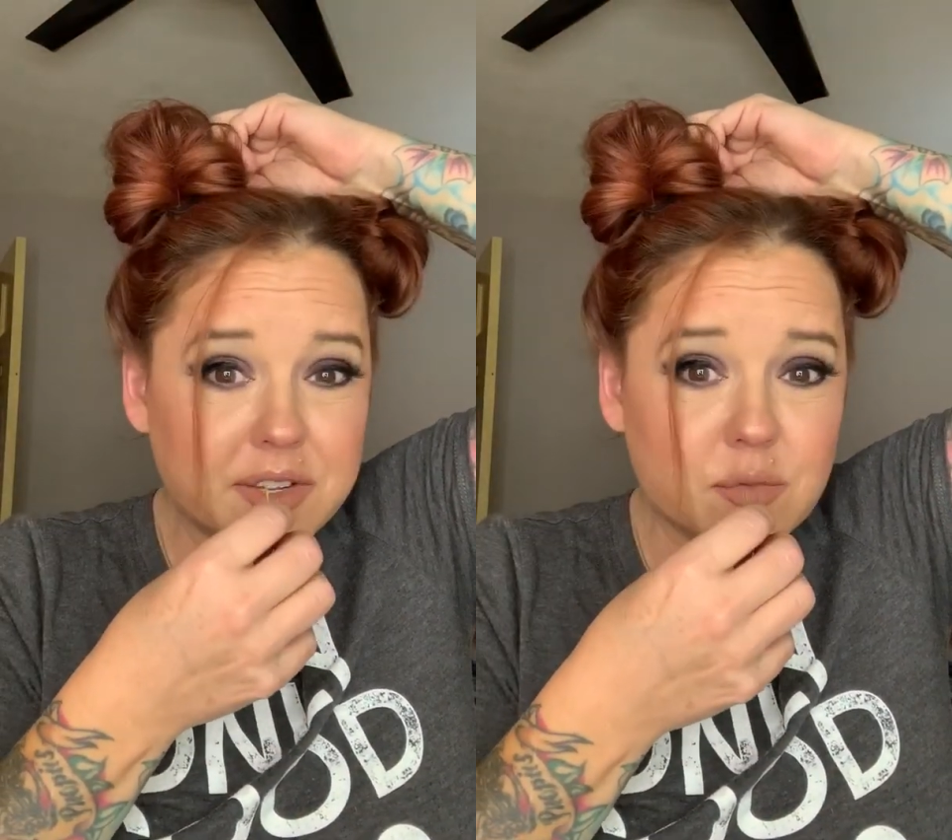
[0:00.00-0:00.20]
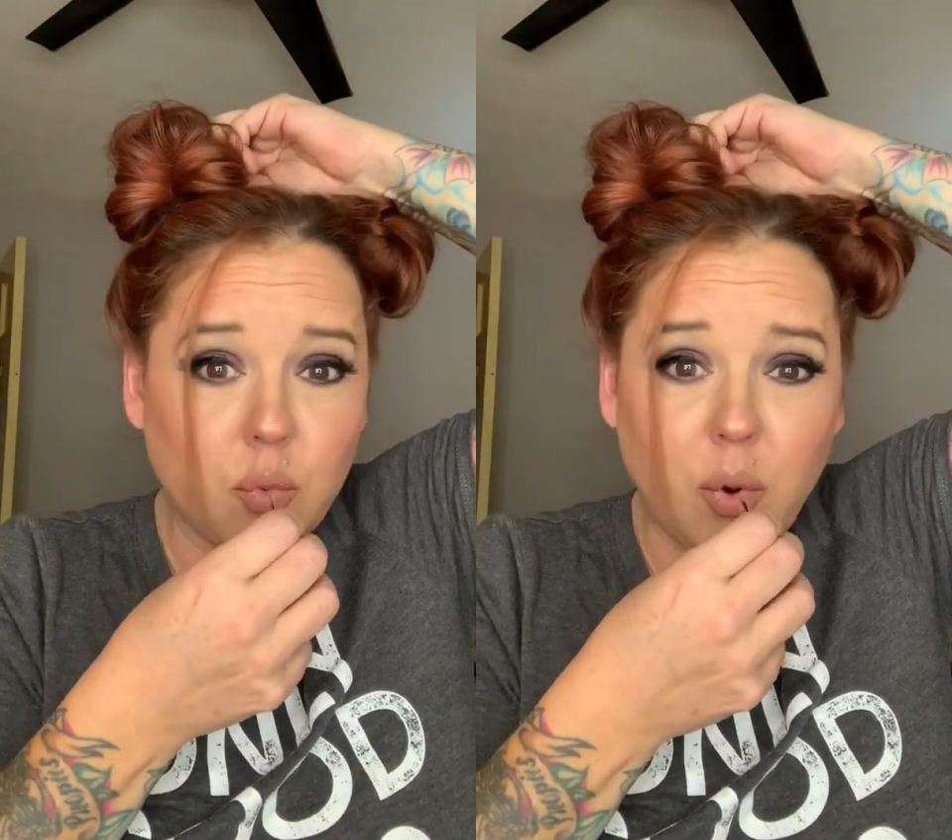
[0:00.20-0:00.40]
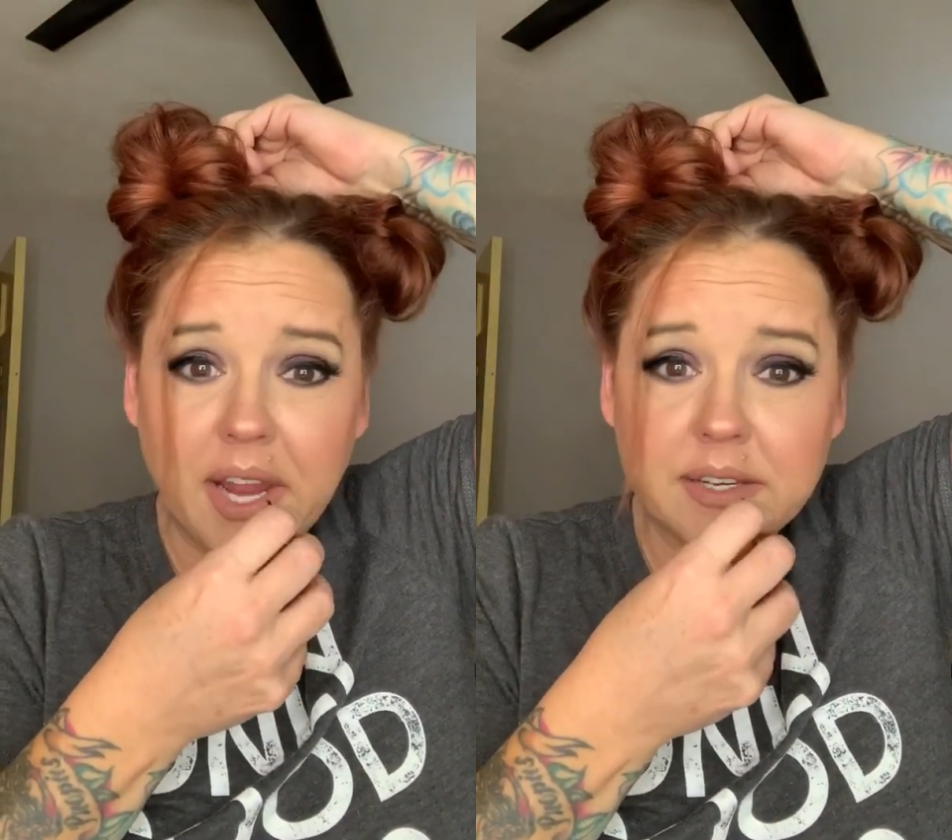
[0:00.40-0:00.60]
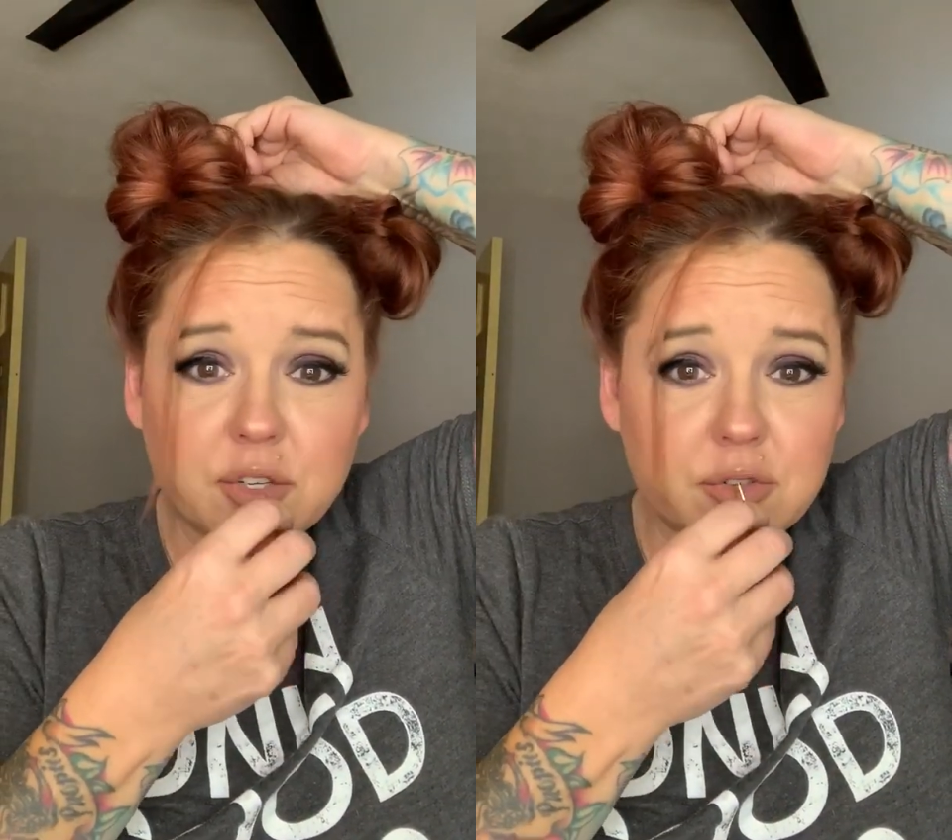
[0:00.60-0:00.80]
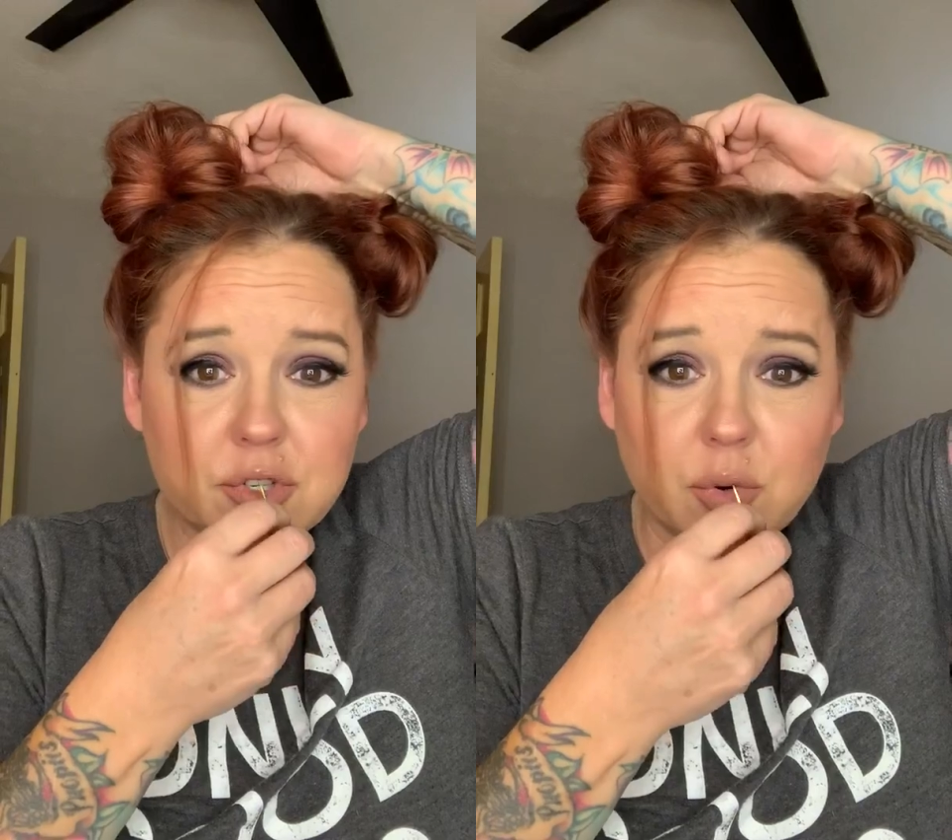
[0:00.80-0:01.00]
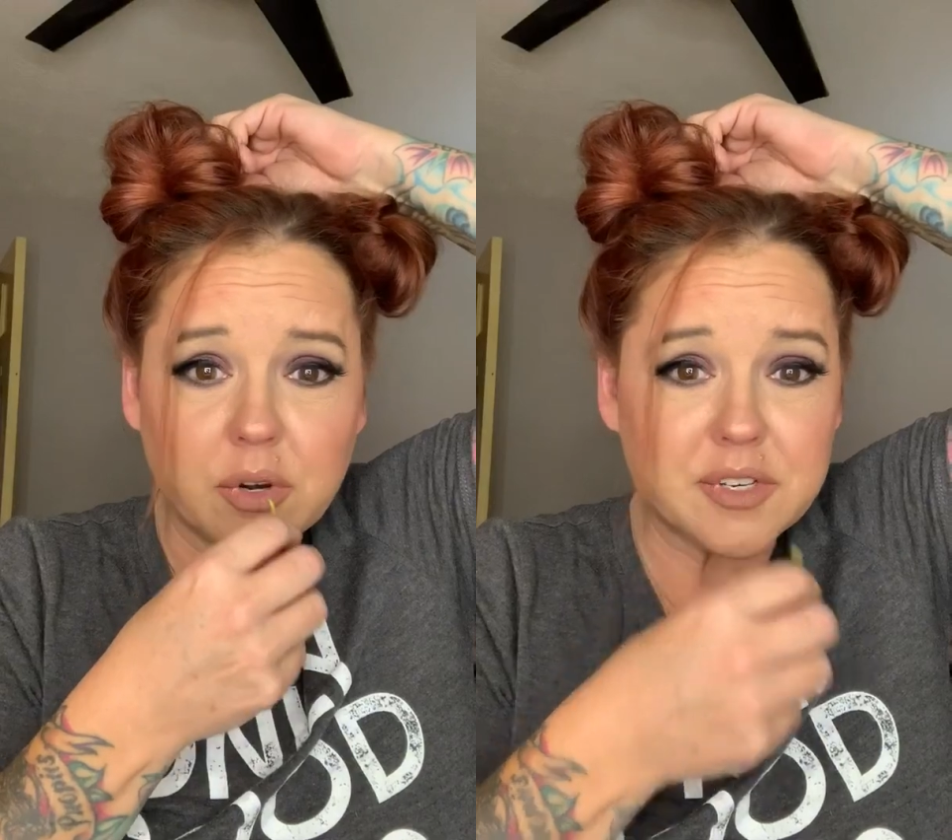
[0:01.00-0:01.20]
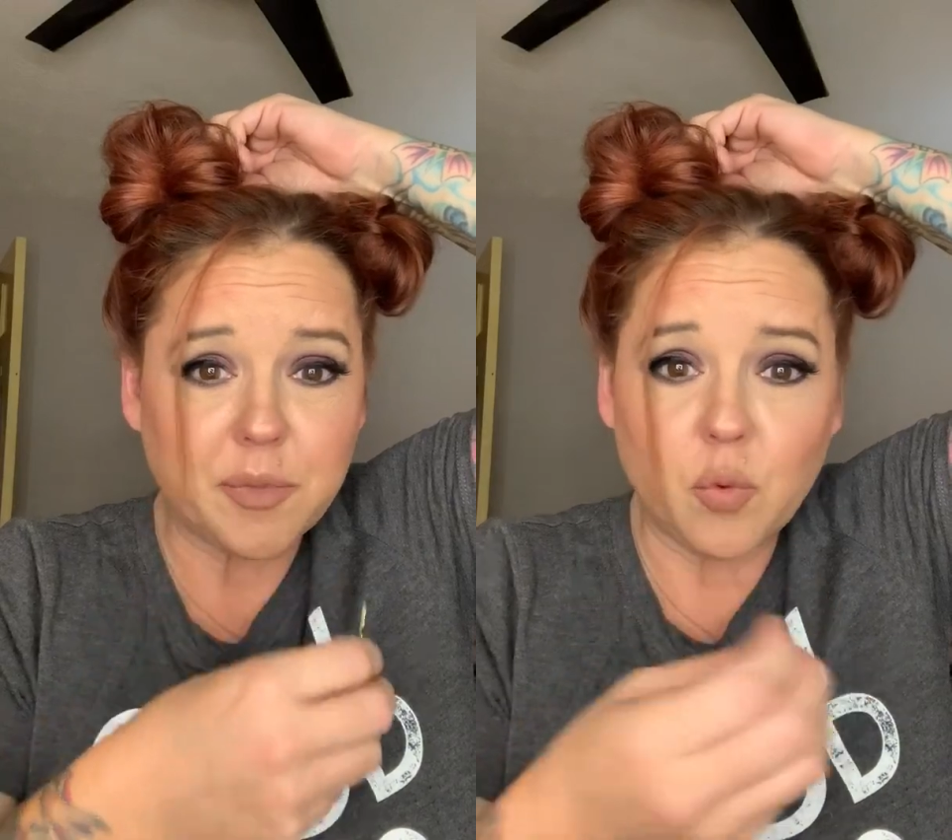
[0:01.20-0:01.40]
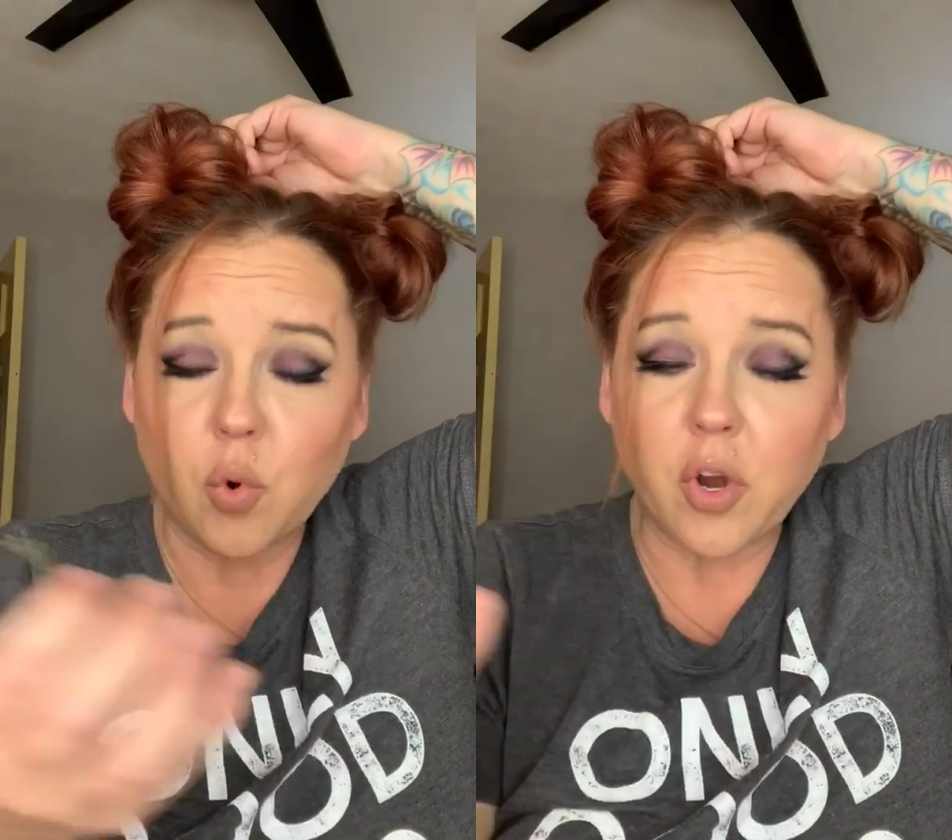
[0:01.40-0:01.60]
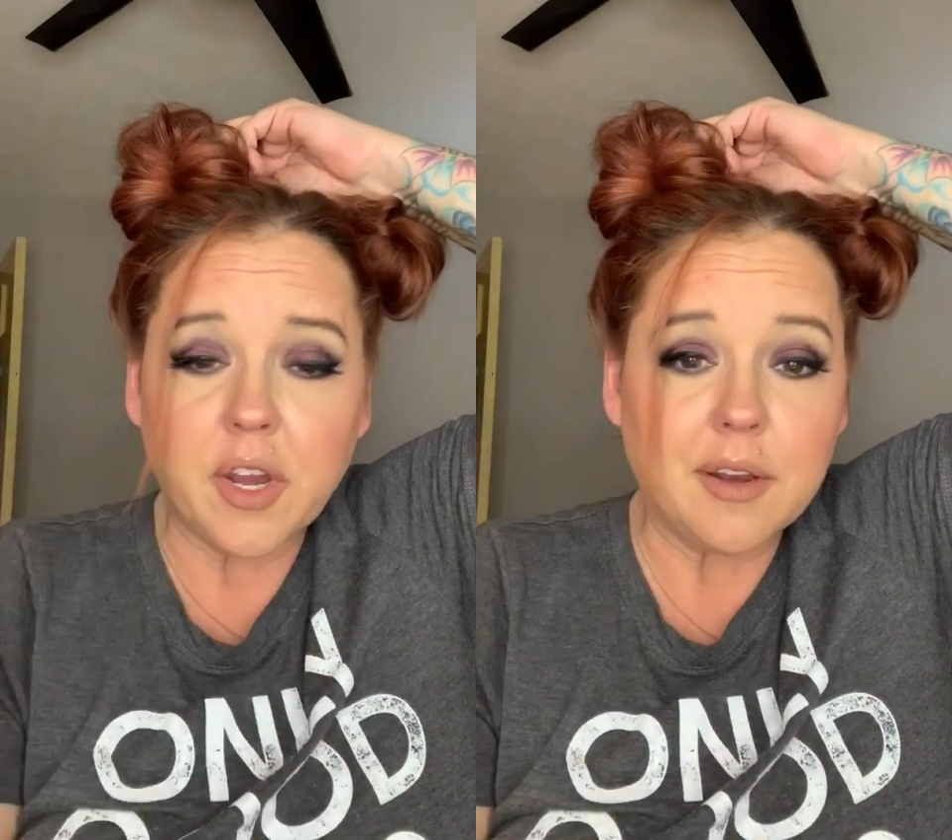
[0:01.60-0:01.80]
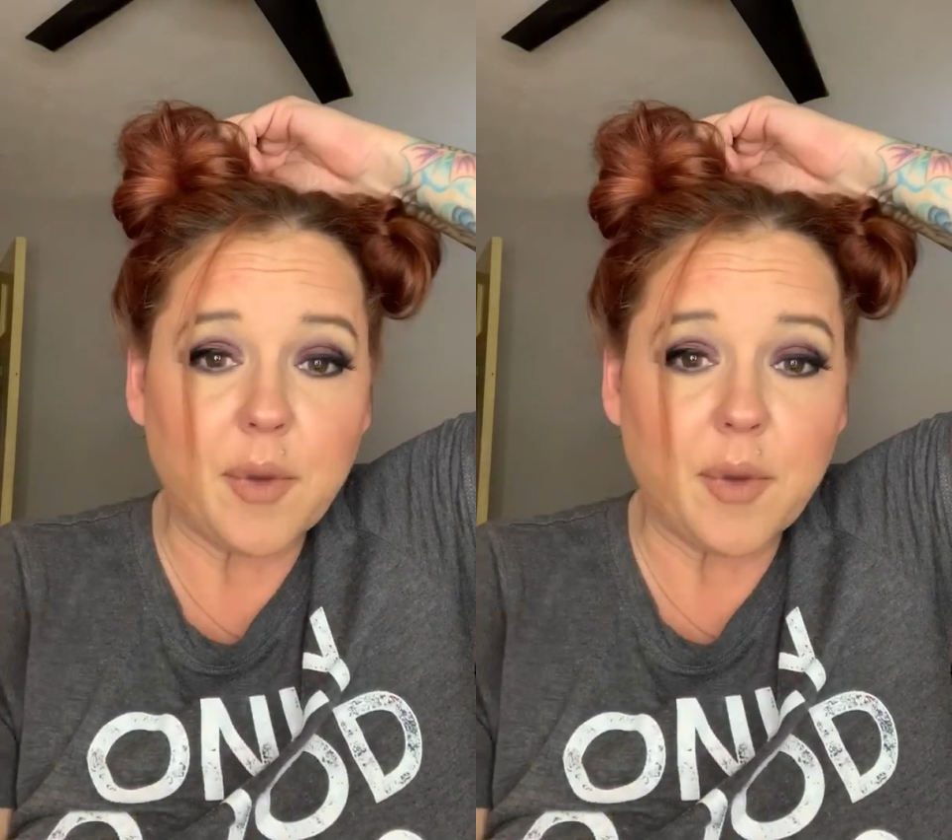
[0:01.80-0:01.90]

is way too short to be worried